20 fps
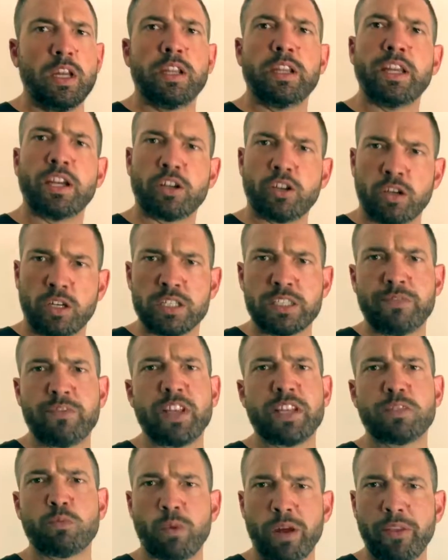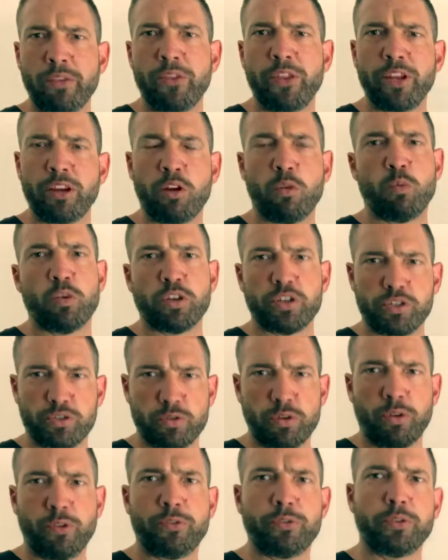Now guys, if there's one thing I want to
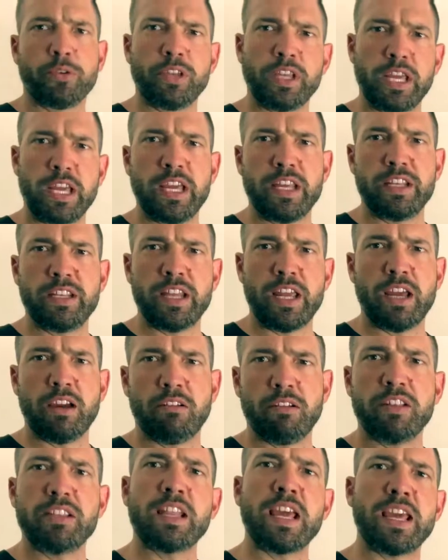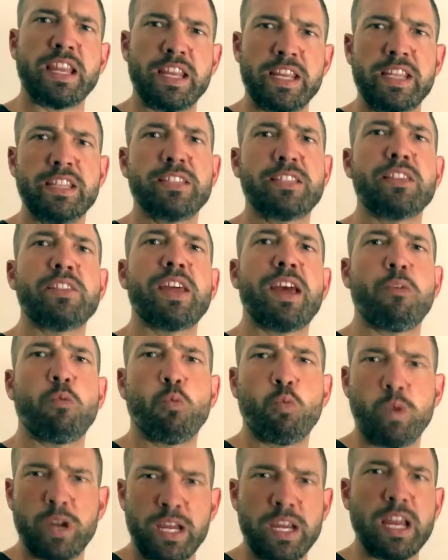drill through your head now, and that is
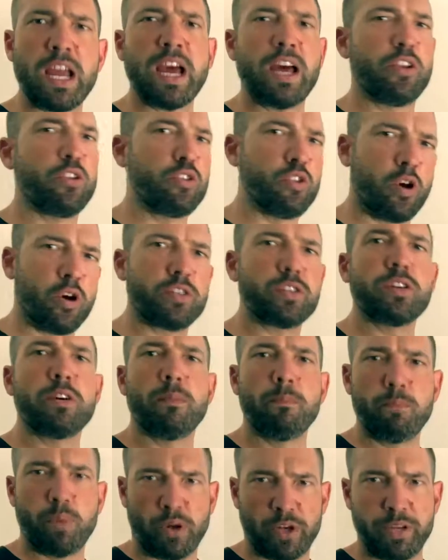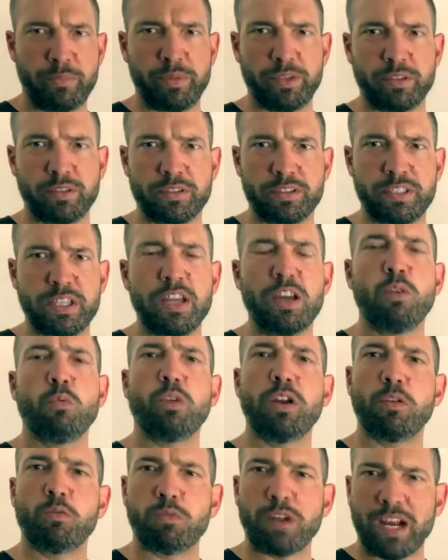that we are not bodybuilders,
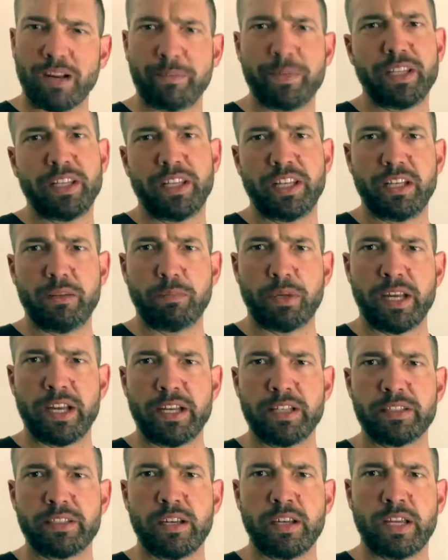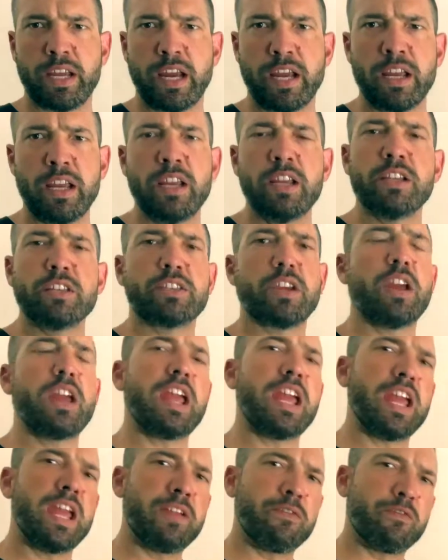we're rugby league players, okay? So
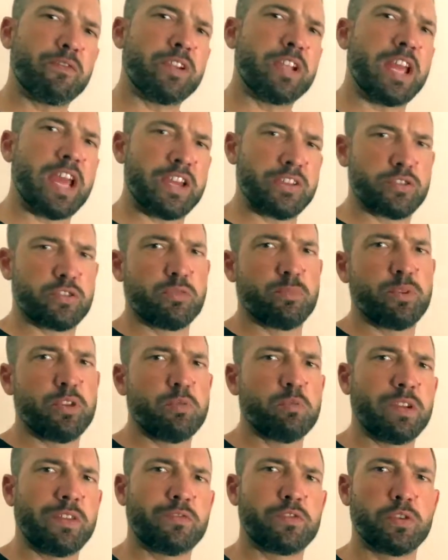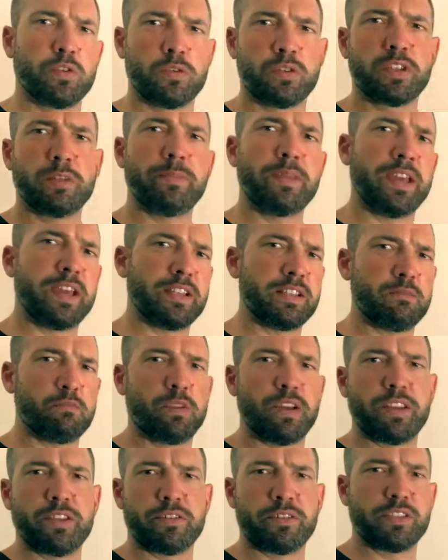every attribute we've talked about,
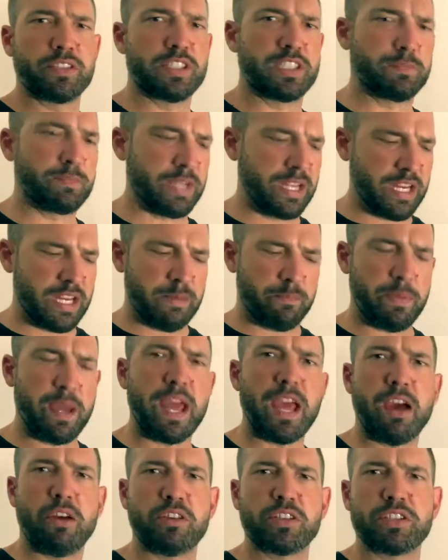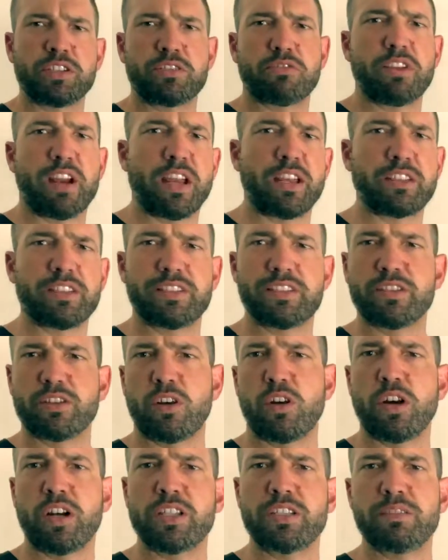whether it's speed, power, strength,
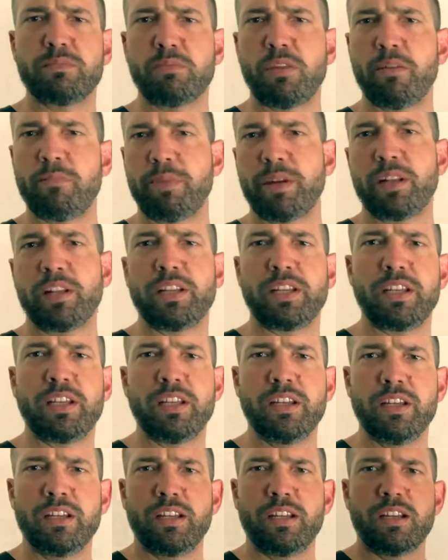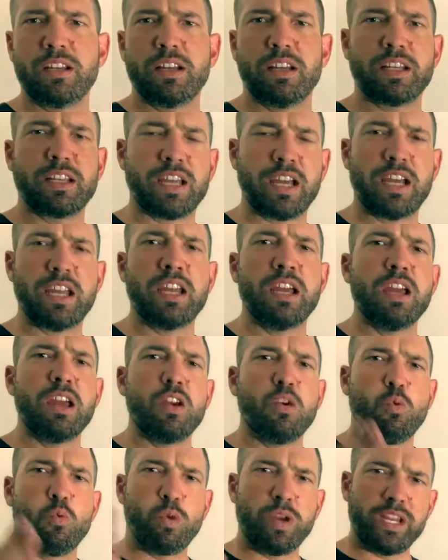size, mobility, okay?
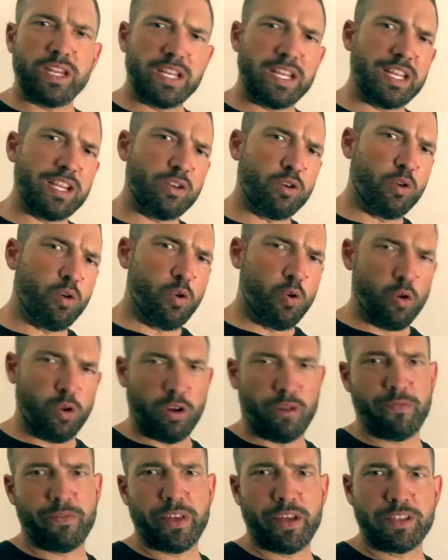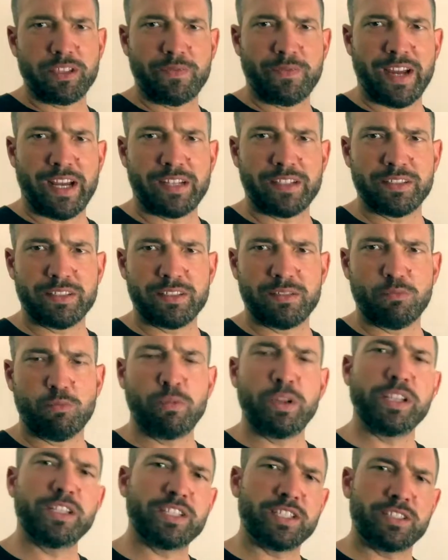We need all of those factors.
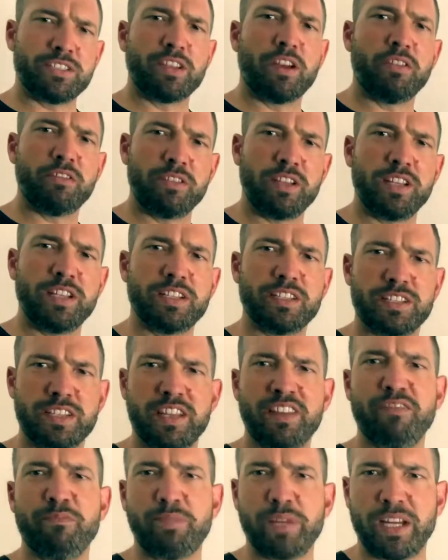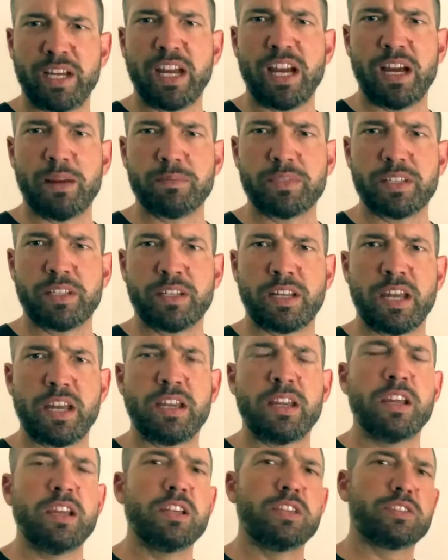We just don't need a set of big arms,
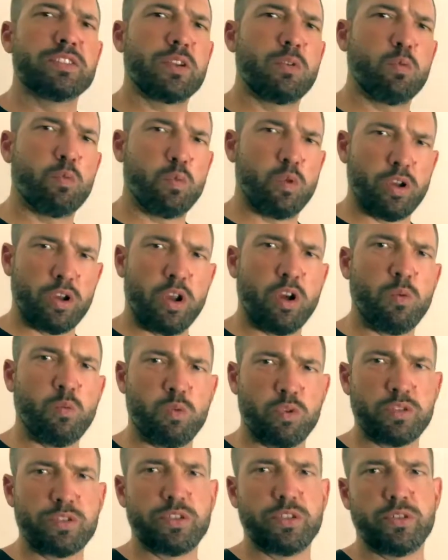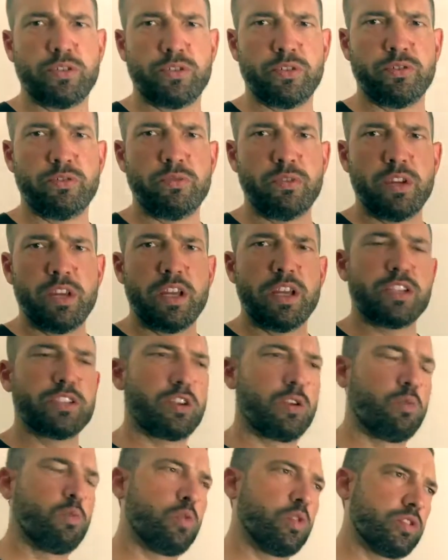okay? So what I want you to do is
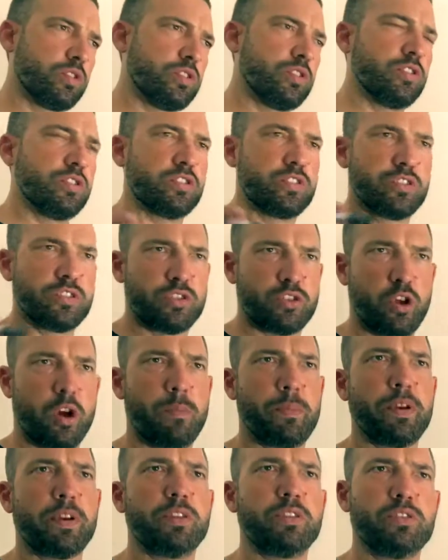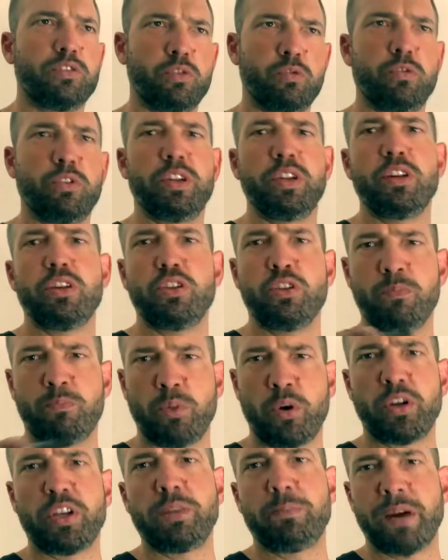I want you to stop doing your
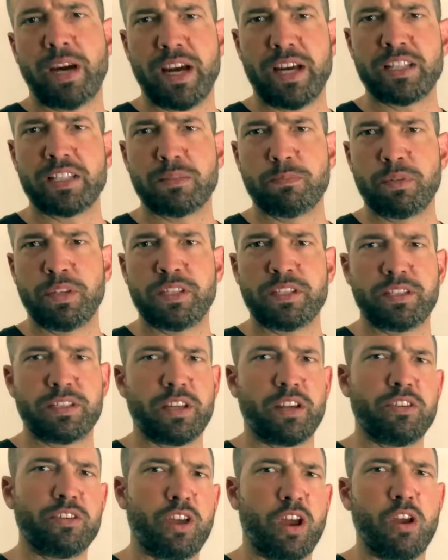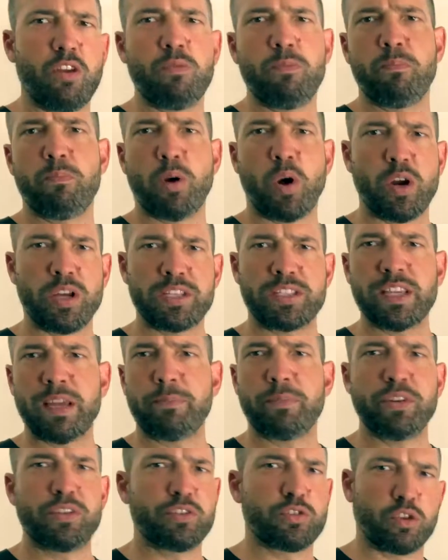body part splits. So no
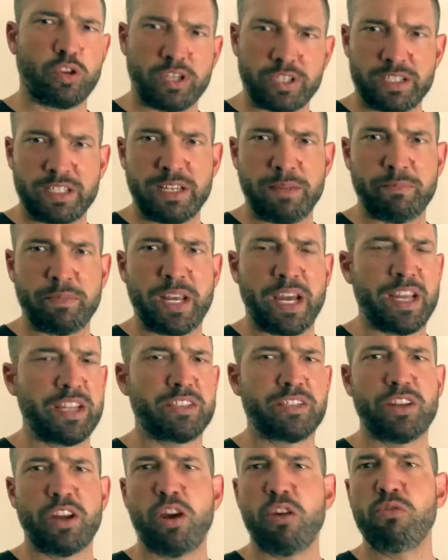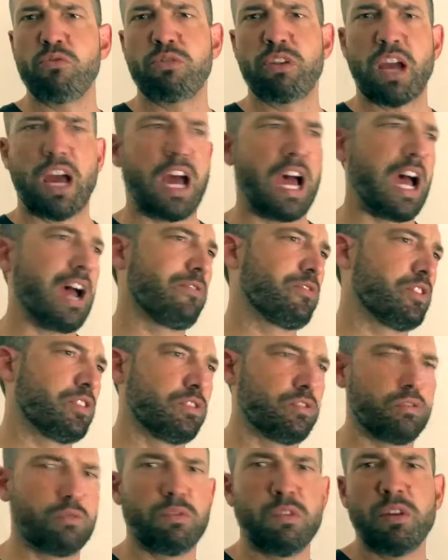bicep and tricep days, no calf
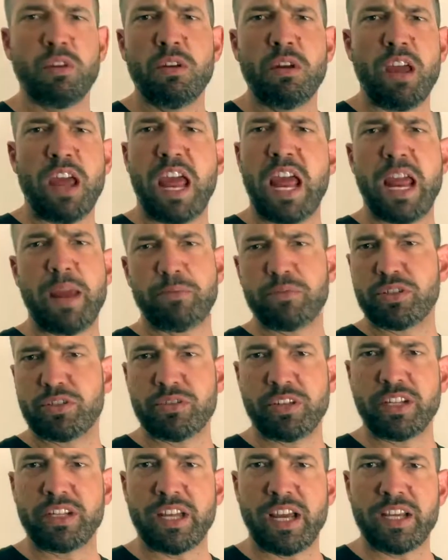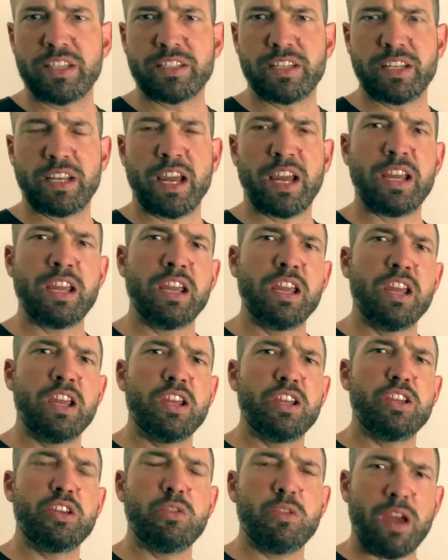and hamstring days, okay?
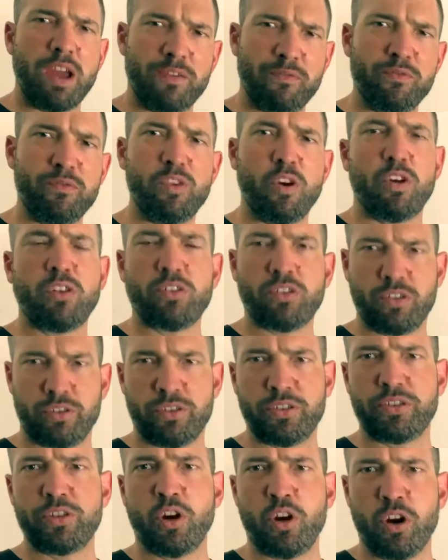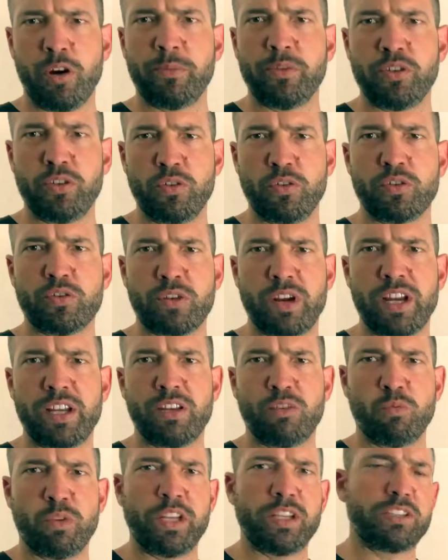You have not got the time in your
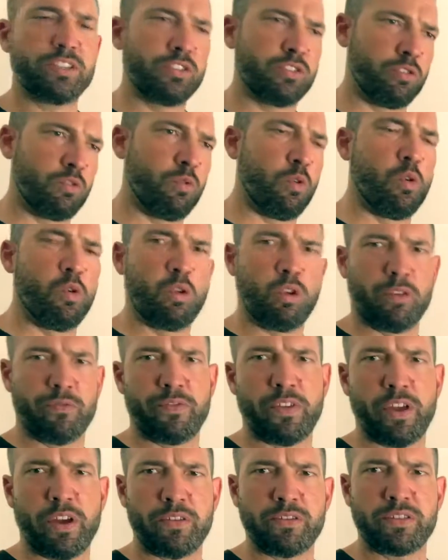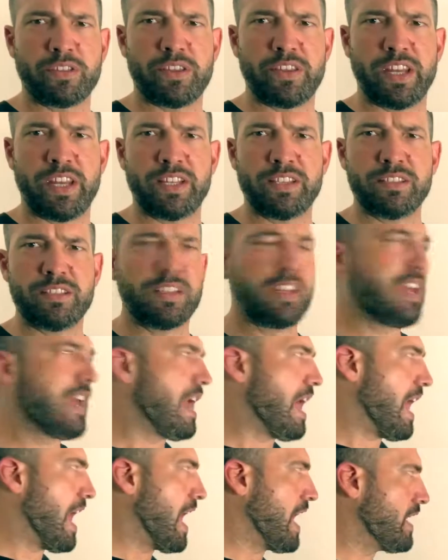training week to do all of those things
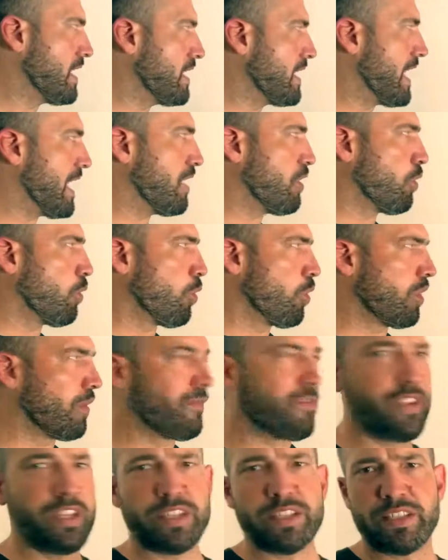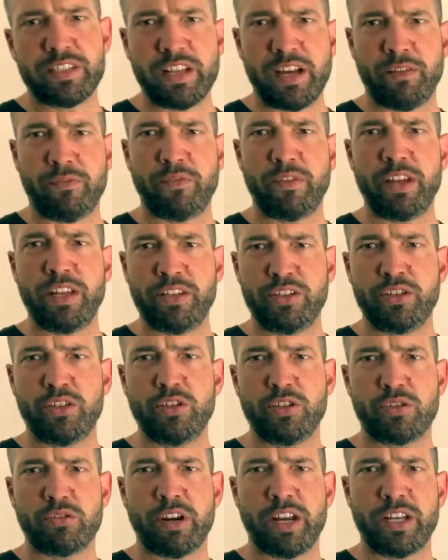and get all of this stuff into
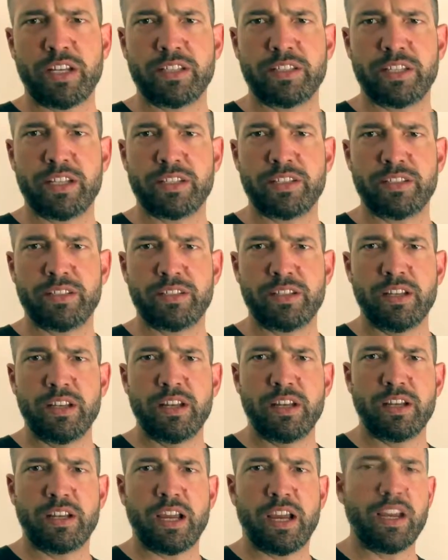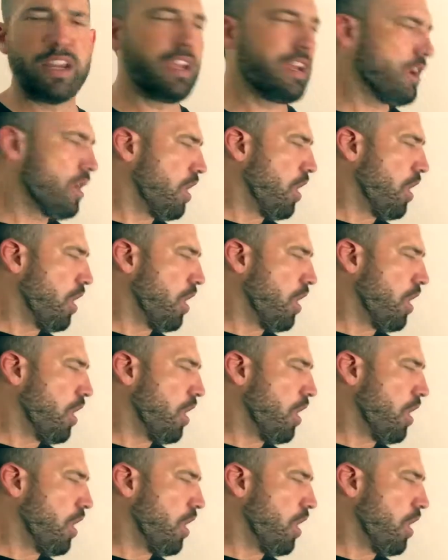your training sessions, okay?